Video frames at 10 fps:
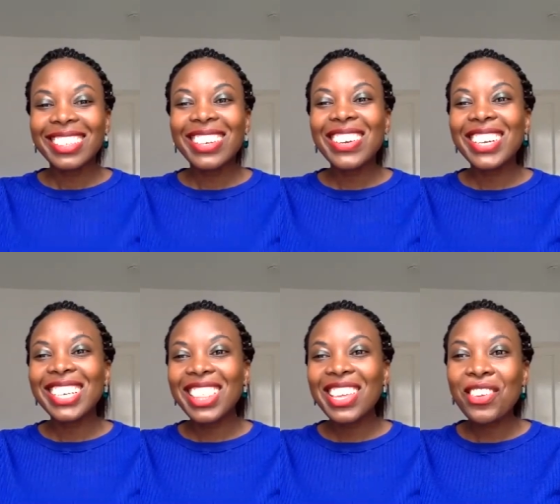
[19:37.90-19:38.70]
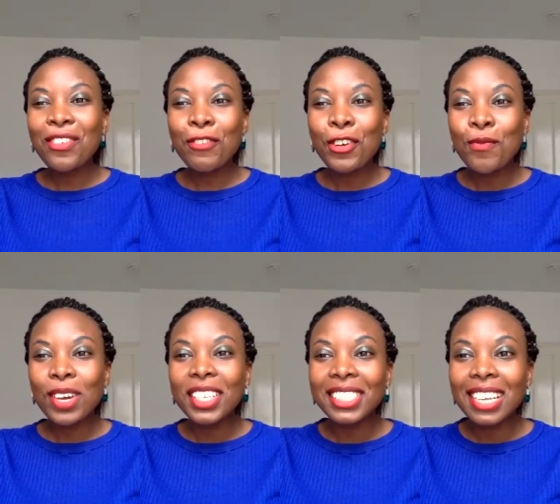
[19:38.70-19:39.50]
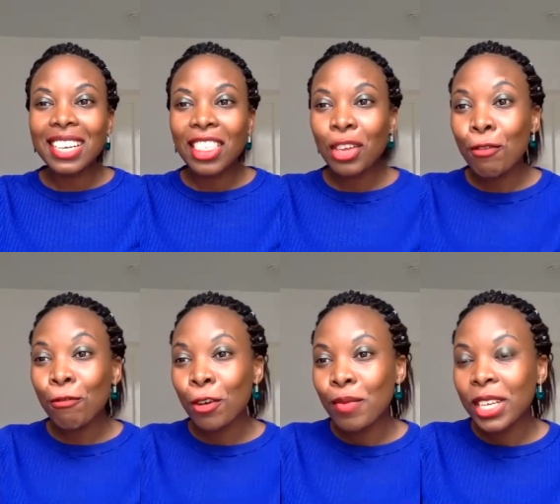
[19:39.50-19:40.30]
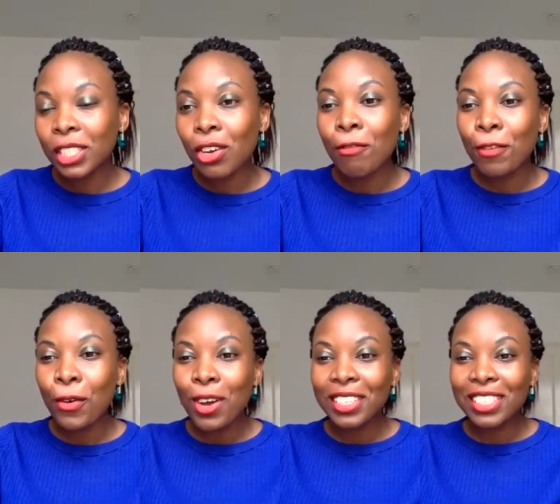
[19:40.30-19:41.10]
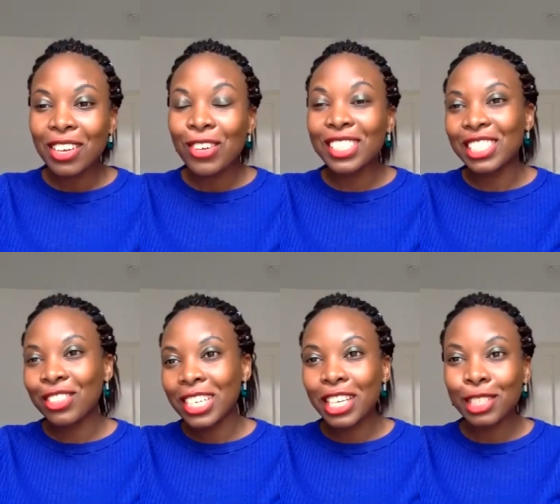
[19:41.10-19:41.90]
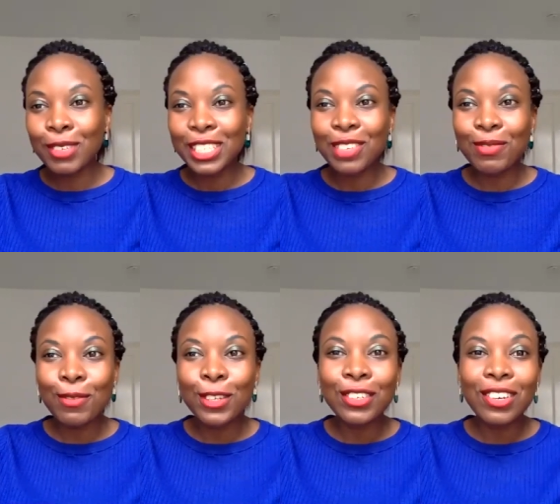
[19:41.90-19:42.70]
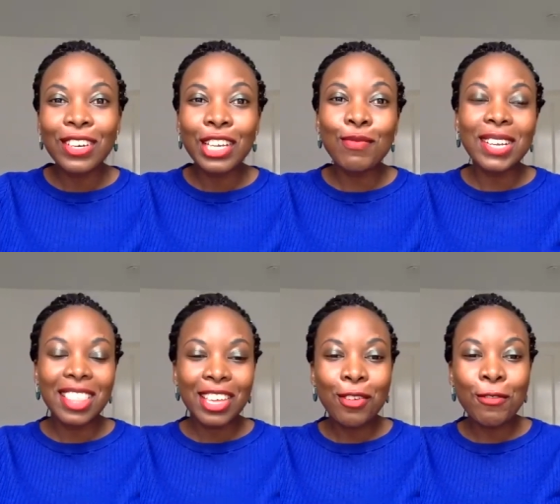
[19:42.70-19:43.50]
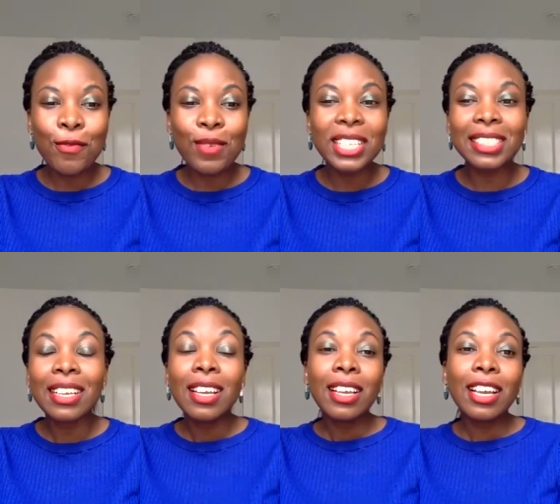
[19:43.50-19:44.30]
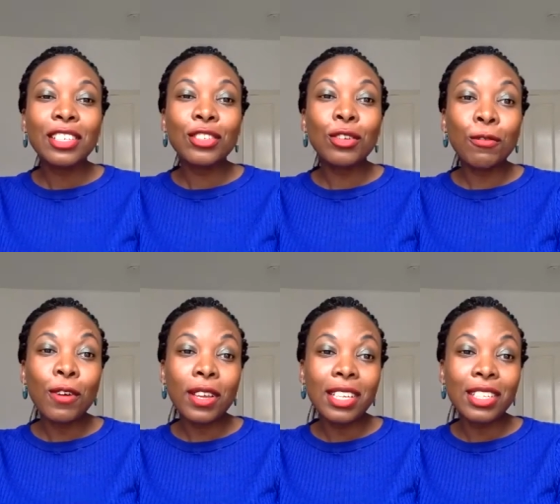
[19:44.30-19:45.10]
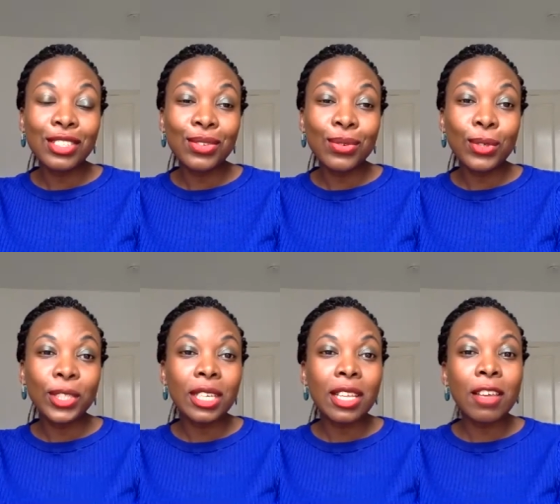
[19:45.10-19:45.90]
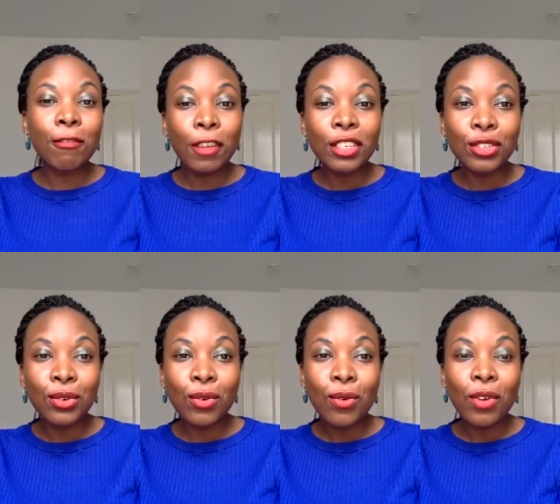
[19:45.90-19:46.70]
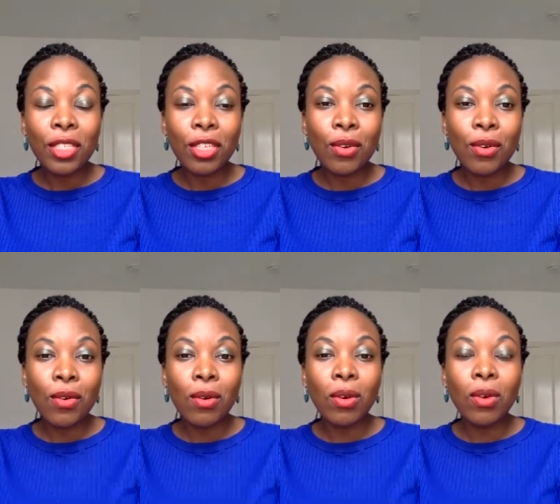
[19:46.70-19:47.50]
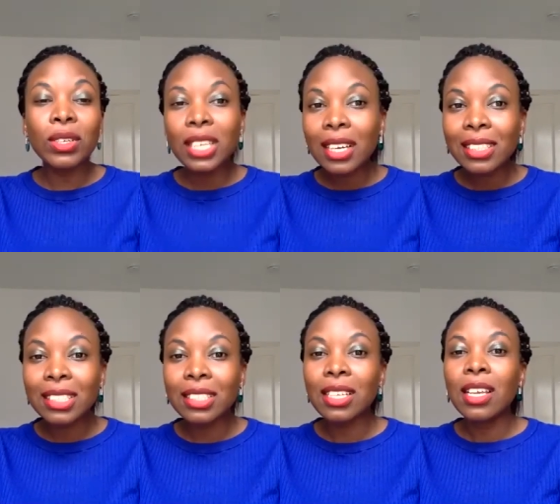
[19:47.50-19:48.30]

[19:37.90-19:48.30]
All right, thank you very much. And thank you very much, our viewers. I wasn't really expecting people to log in, but thank you very much. And do not forget to share the video with your contacts.